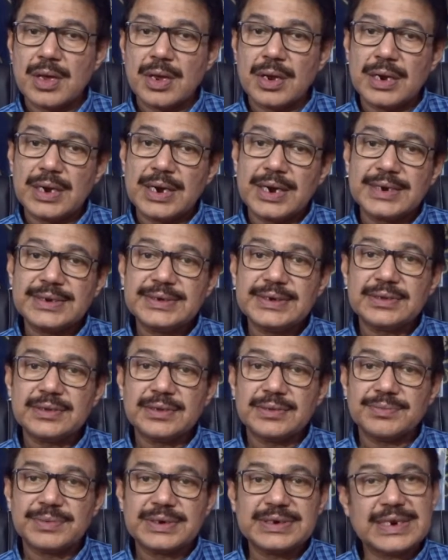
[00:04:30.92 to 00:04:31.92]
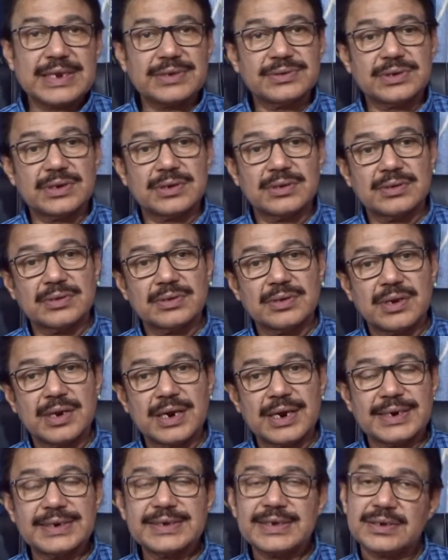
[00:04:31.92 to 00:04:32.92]
Learning and retention.
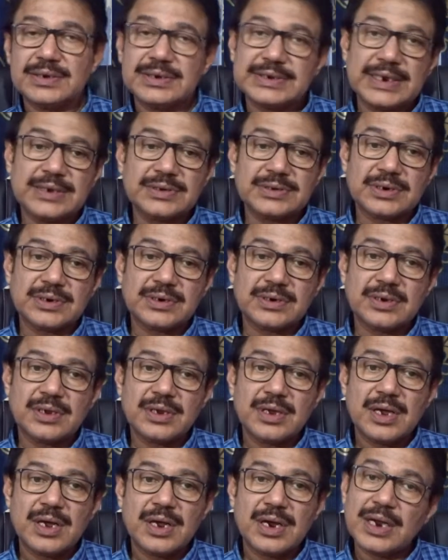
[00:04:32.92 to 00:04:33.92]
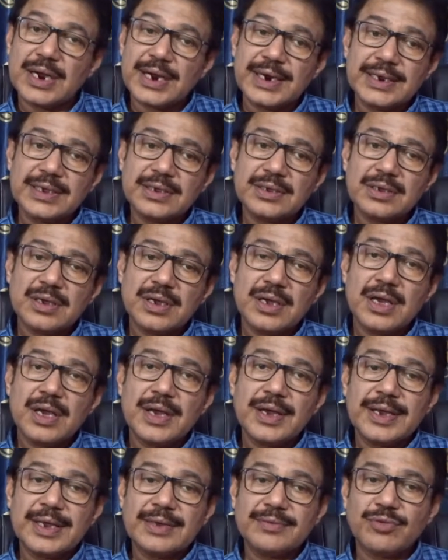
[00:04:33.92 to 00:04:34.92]
Learning
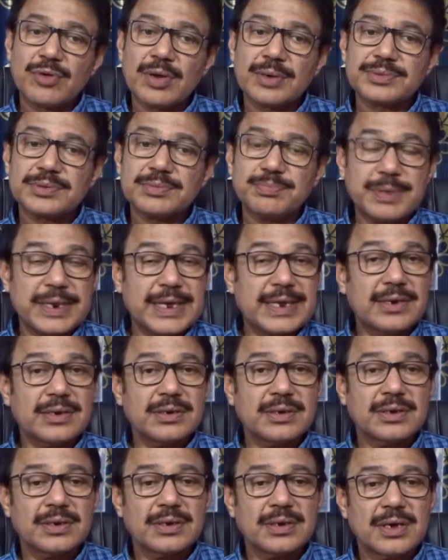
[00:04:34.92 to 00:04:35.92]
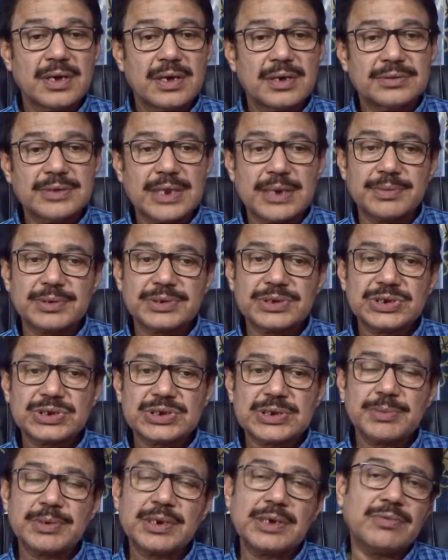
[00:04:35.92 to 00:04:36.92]
involves brain, nervous
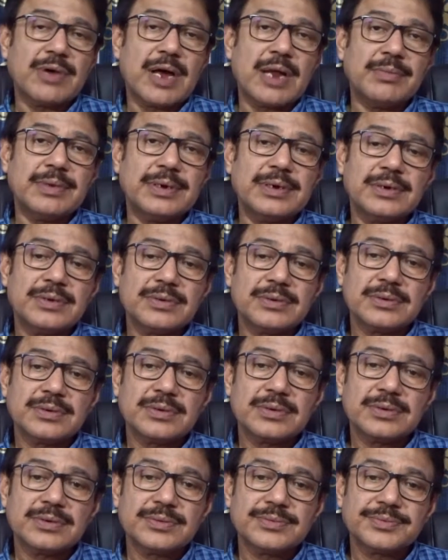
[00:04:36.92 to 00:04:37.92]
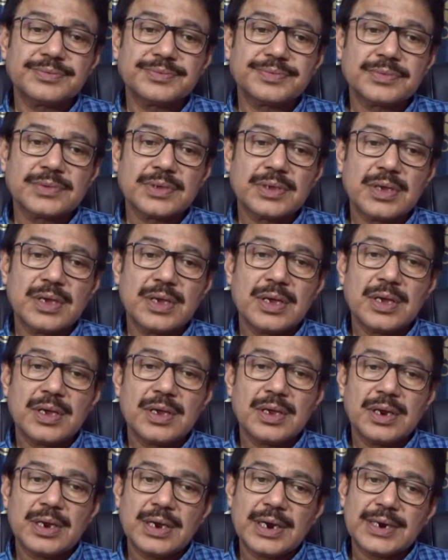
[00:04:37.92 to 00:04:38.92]
system and environment.
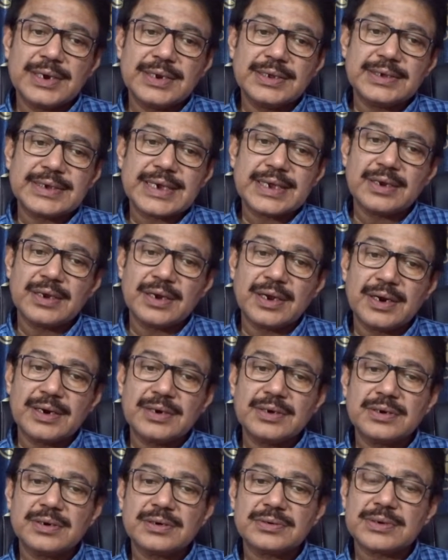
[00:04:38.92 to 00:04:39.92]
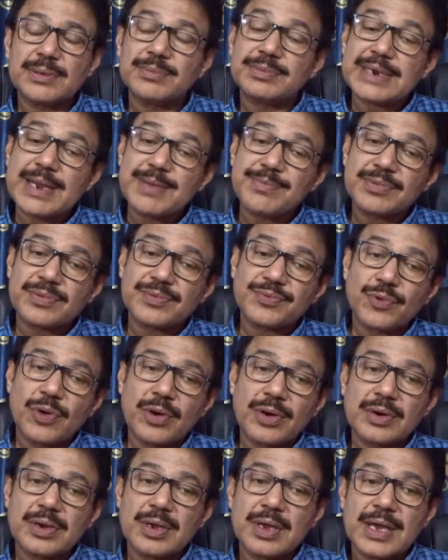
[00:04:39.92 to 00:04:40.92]
Learning can learn sometimes
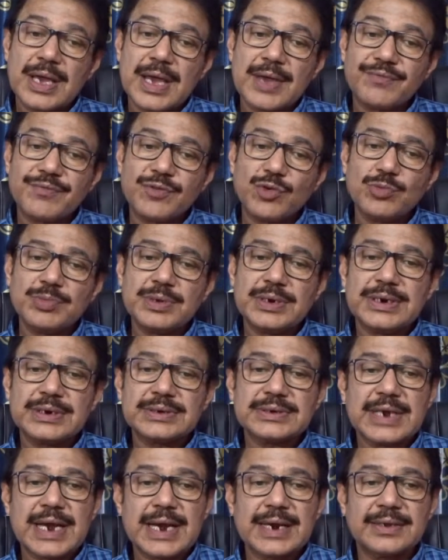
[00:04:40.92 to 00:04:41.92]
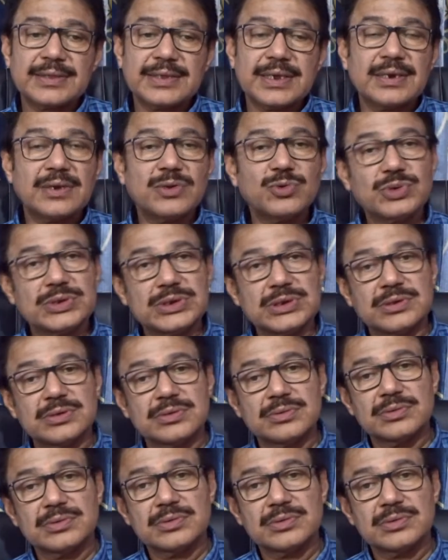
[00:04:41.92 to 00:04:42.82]
for a few minutes and then lose it.